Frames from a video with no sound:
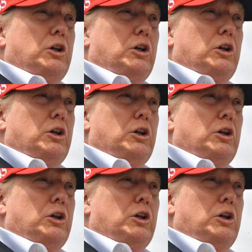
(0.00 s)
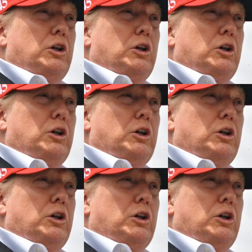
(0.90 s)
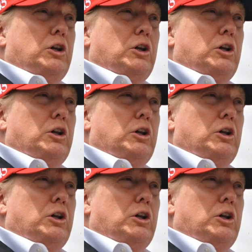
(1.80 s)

(no one is talking)